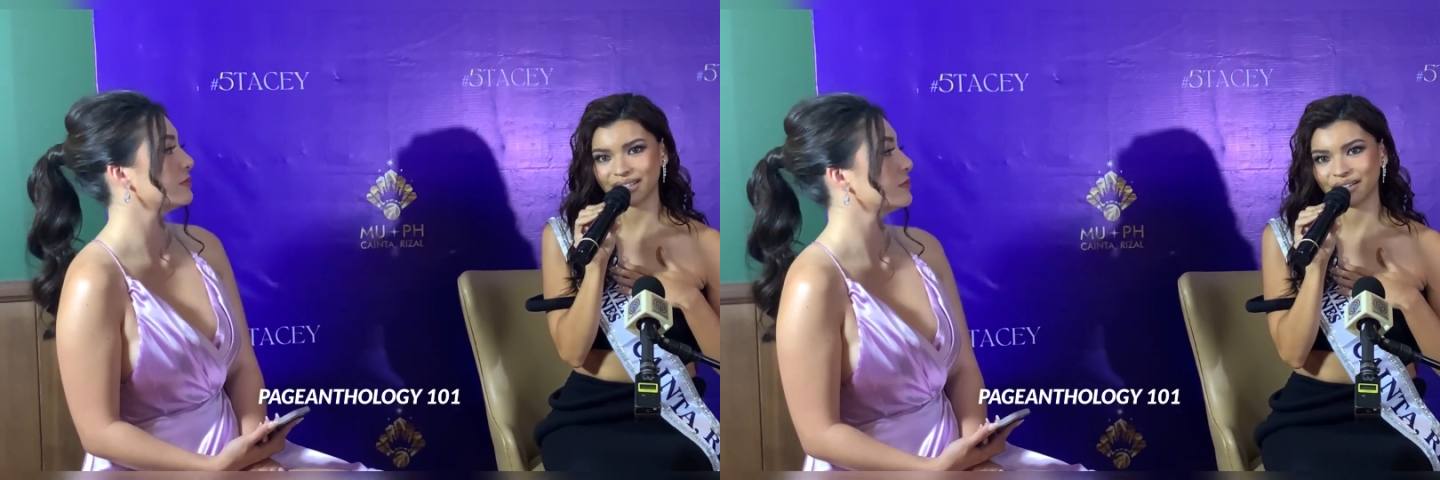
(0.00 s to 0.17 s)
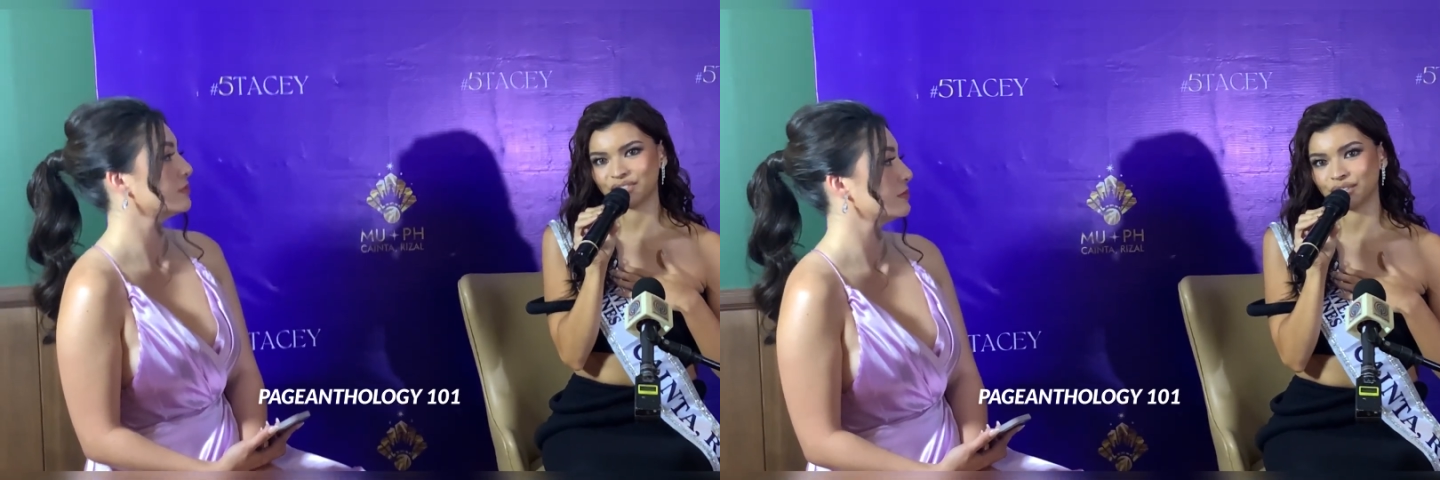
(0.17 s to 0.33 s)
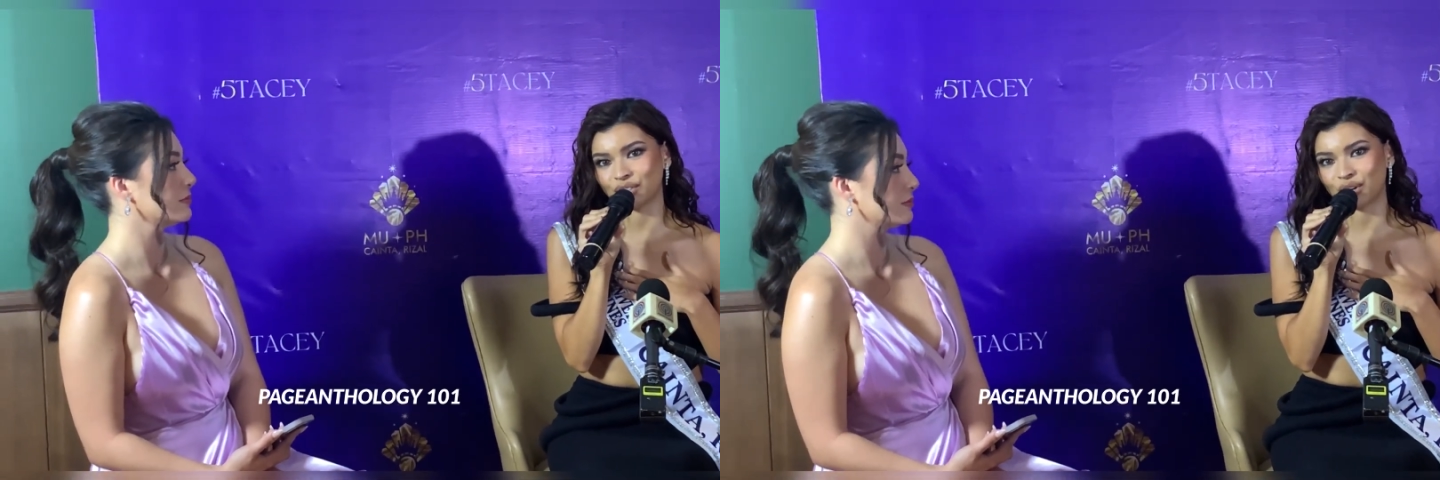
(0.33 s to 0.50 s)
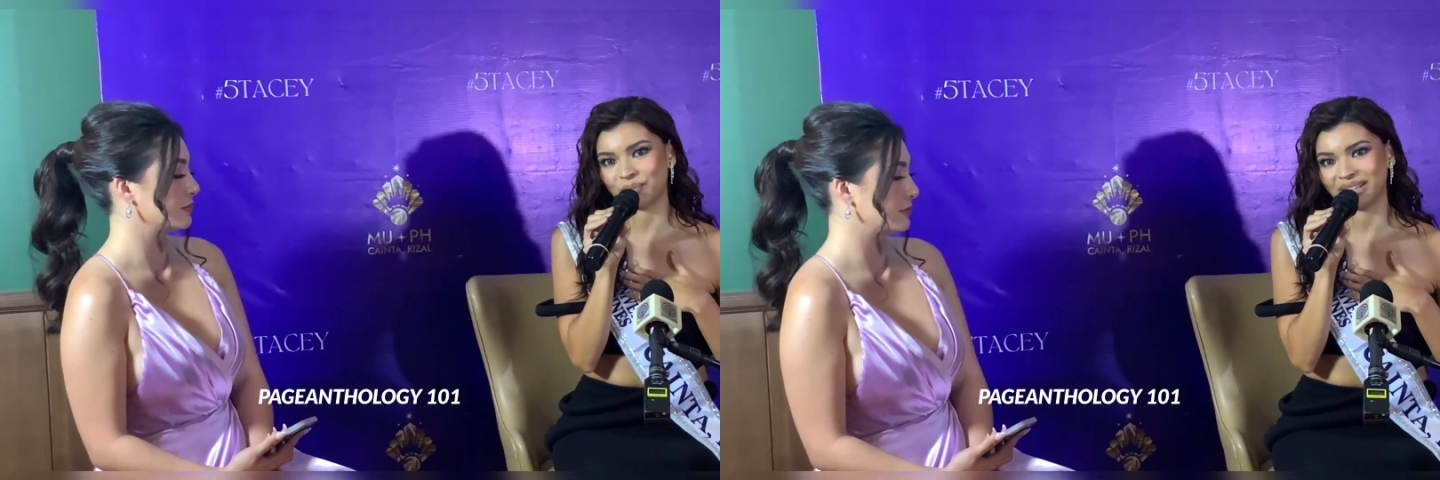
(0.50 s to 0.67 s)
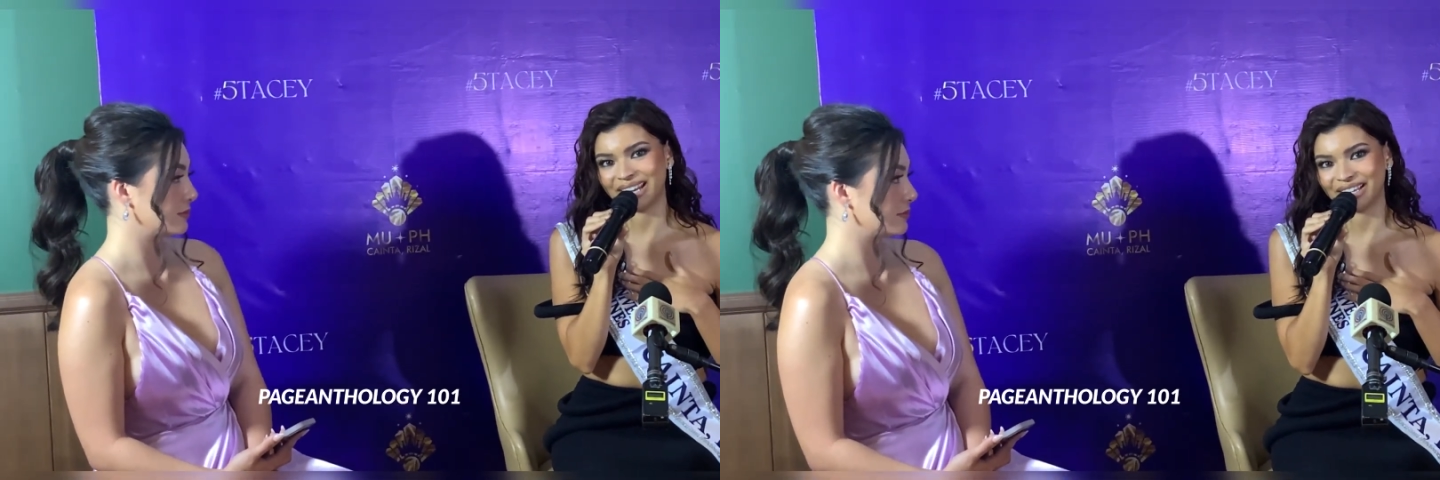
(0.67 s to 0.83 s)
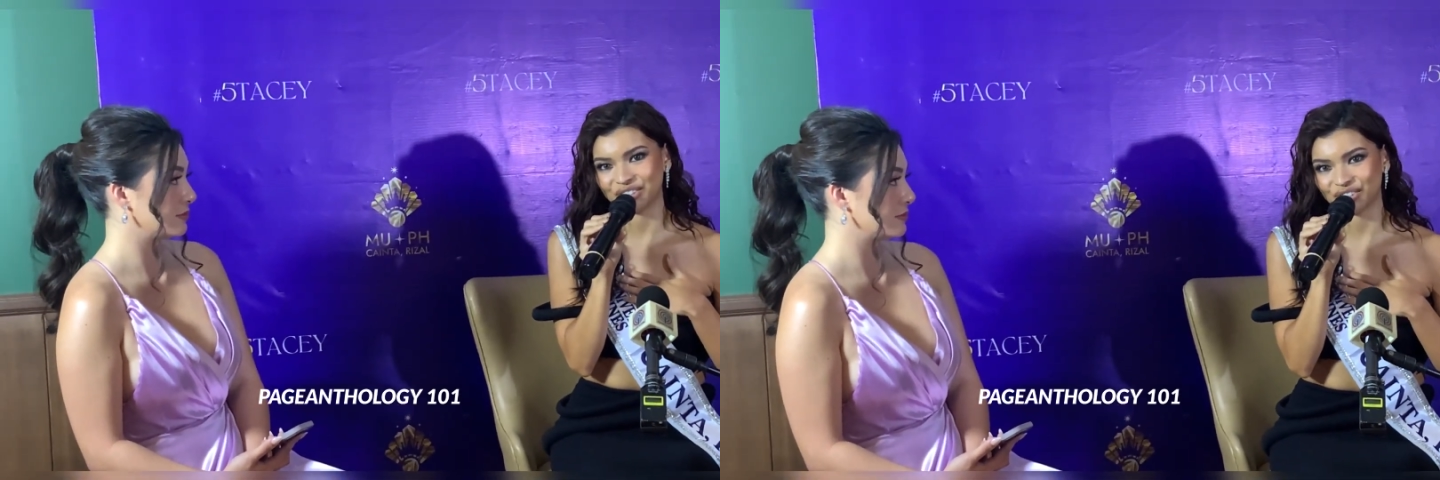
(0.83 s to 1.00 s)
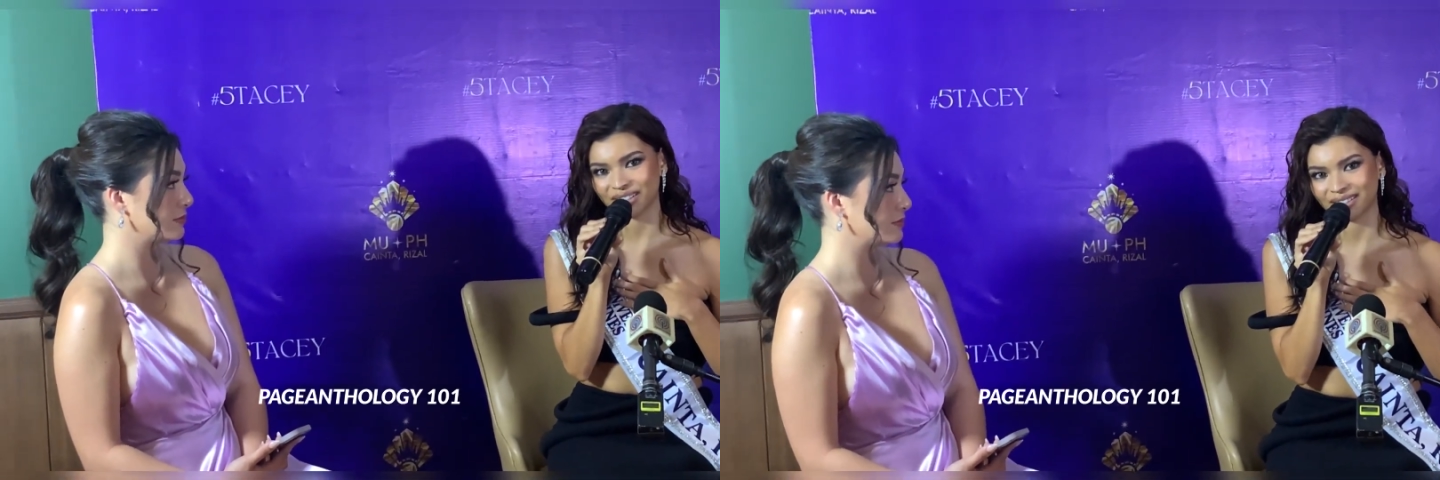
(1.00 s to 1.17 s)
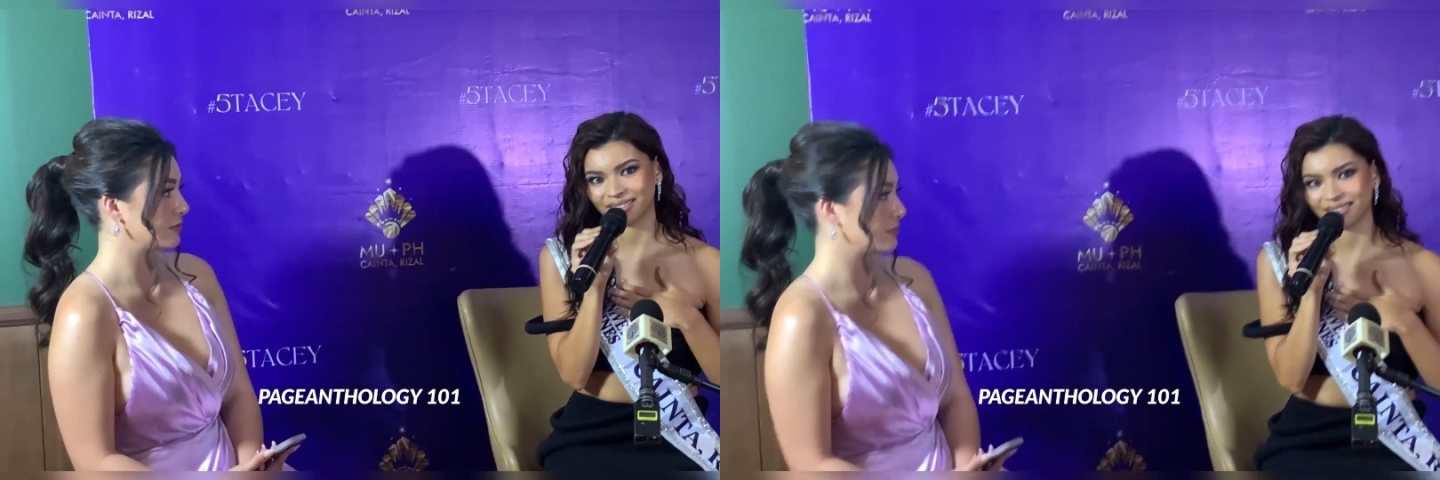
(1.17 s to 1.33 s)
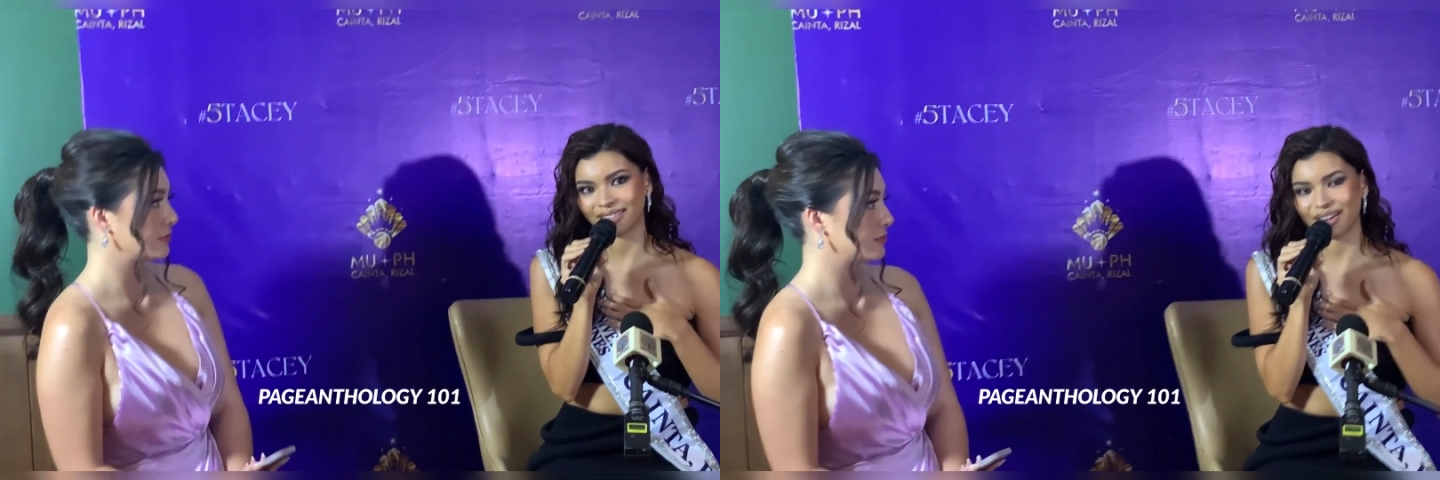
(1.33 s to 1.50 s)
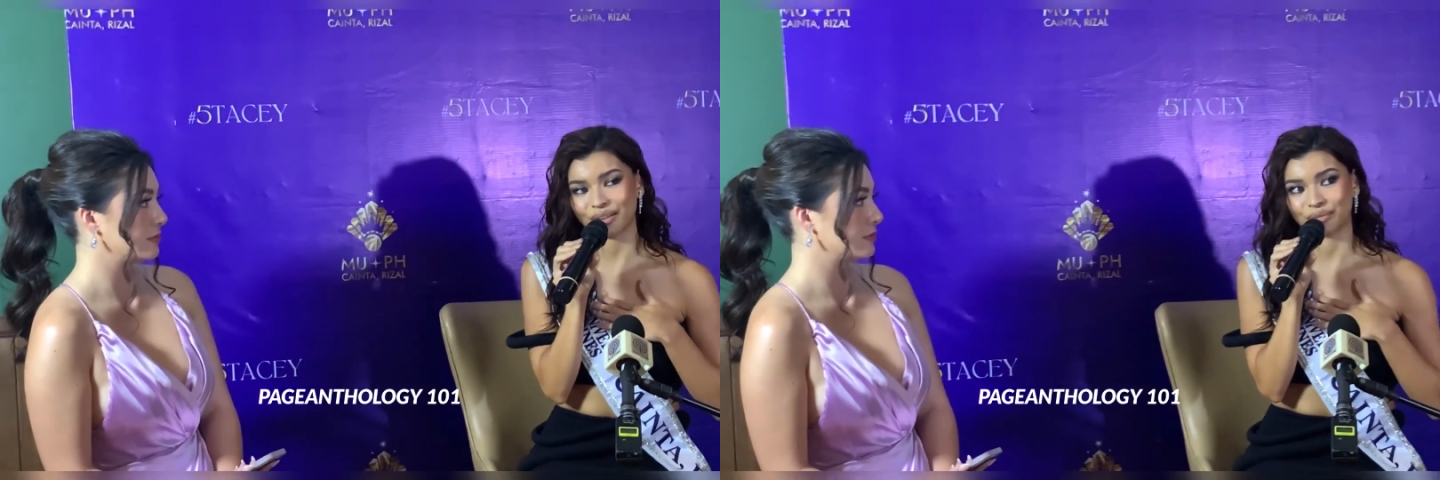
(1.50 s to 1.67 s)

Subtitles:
of determination,